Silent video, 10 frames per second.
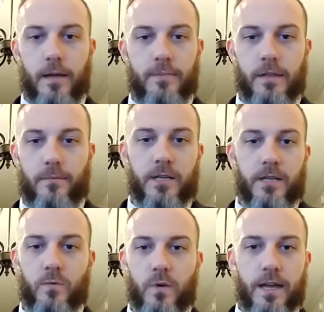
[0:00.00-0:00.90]
I mean, the best
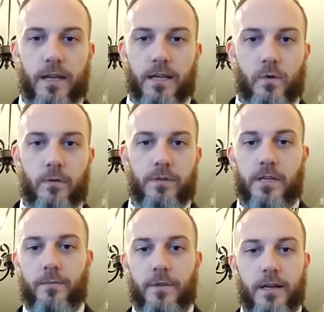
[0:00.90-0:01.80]
way, I guess, I would
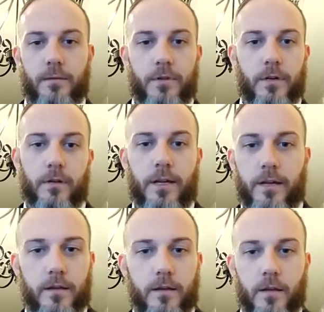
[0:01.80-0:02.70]
sum it up, you know,
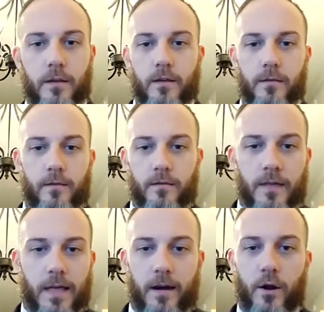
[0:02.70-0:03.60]
like,
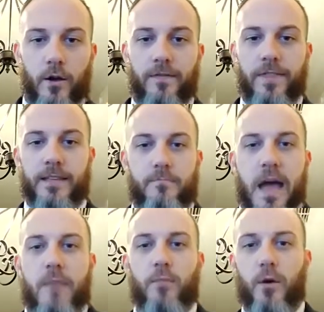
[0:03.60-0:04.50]
I don't know if that's
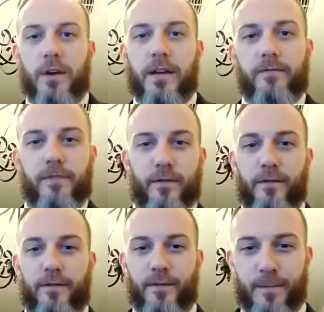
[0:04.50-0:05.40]
mind blowing
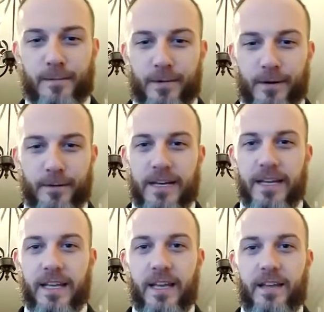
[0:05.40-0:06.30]
for people,
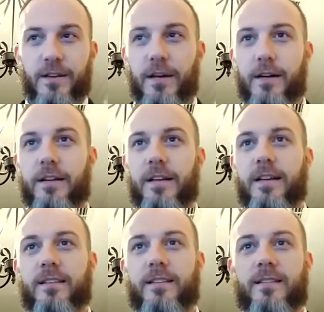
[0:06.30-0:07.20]
but you know,
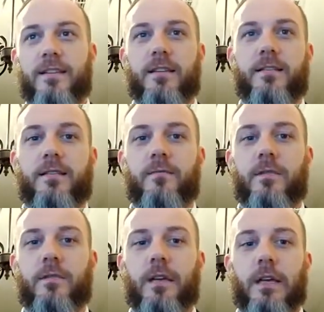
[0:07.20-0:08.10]
it's
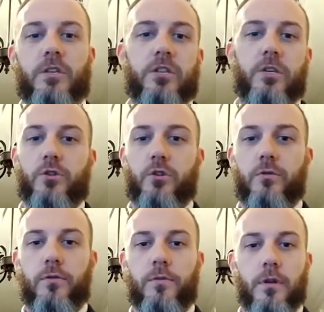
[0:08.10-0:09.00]
just the
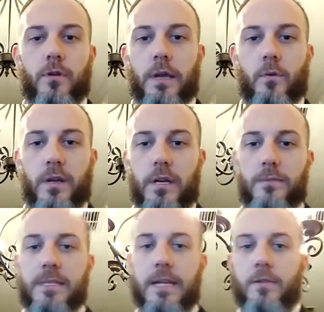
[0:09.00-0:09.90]
truth, you know, like when it
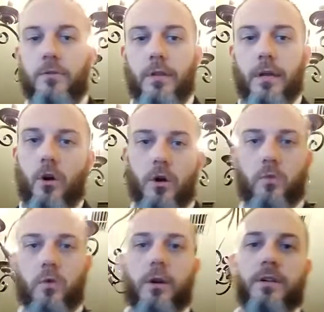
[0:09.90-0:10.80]
comes down to it, like
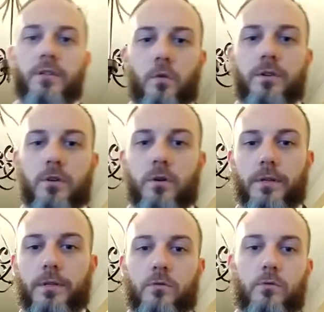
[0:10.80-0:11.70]
hard work is always
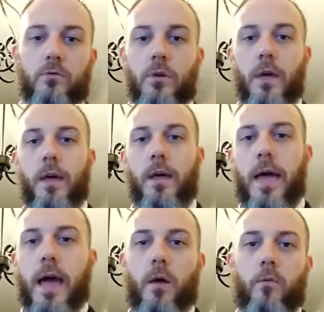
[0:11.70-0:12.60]
going to
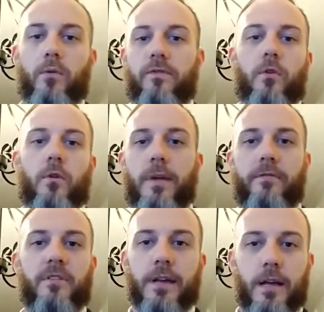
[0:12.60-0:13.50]
outperform
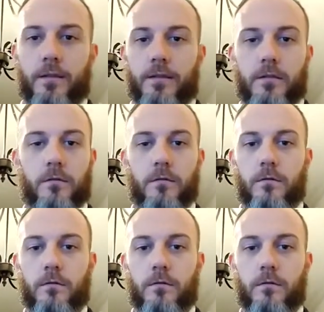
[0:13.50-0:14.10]
everything else.